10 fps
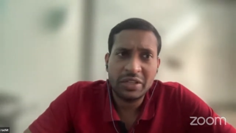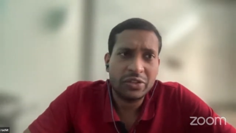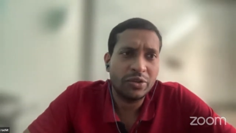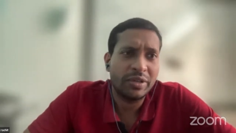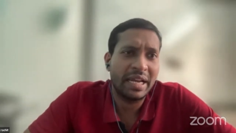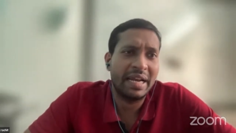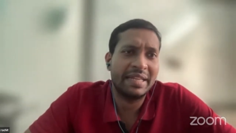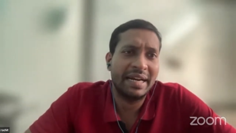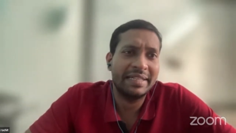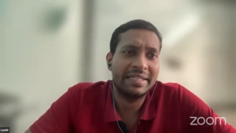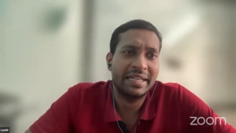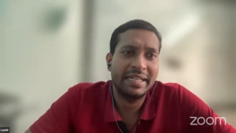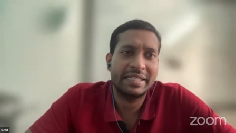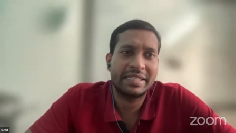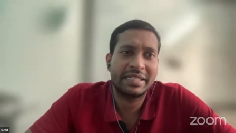So at that
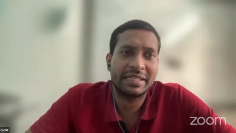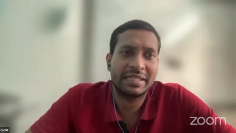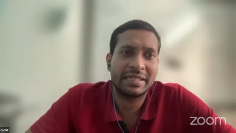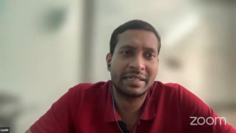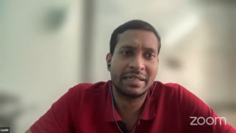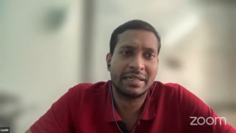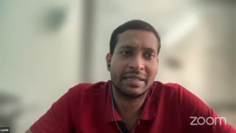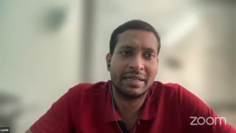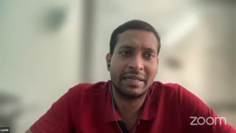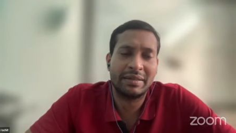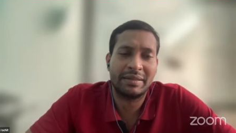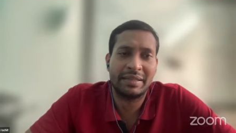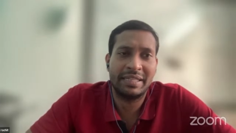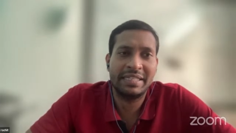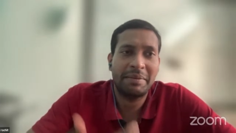stage,
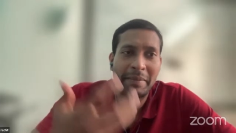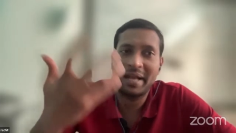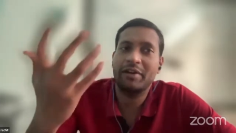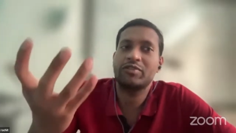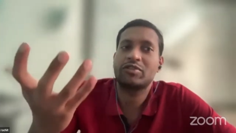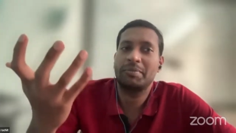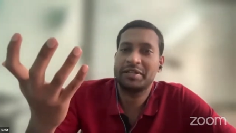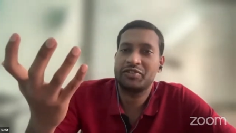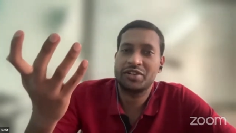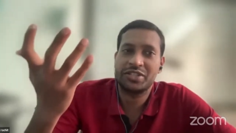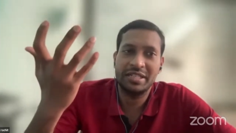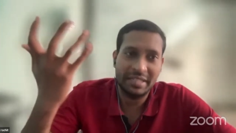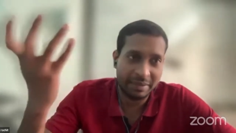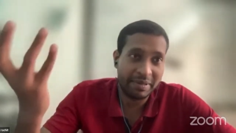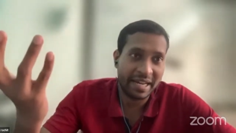these are macroscopic structures.
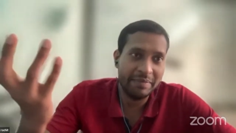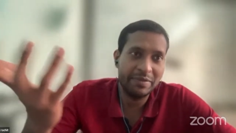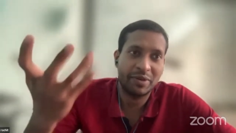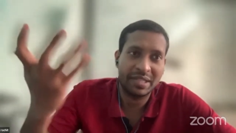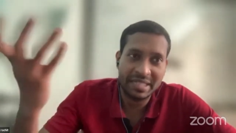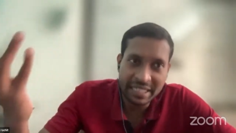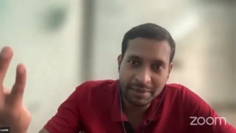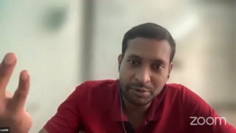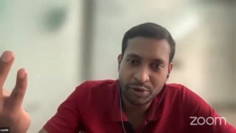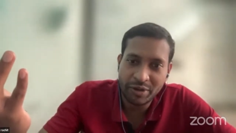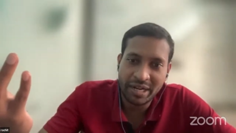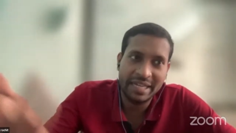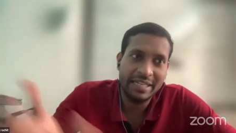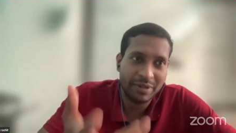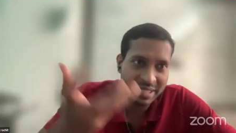Sometimes you can see them through your eye.
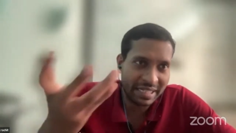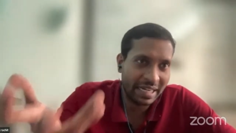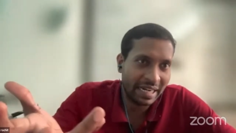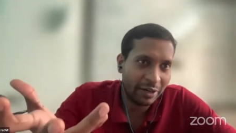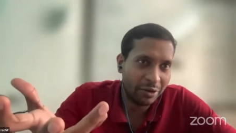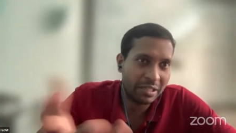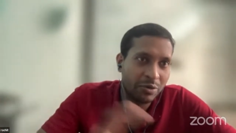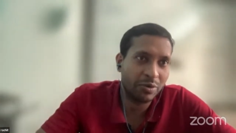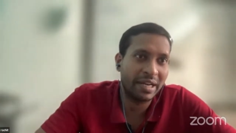You can see a hydrogel through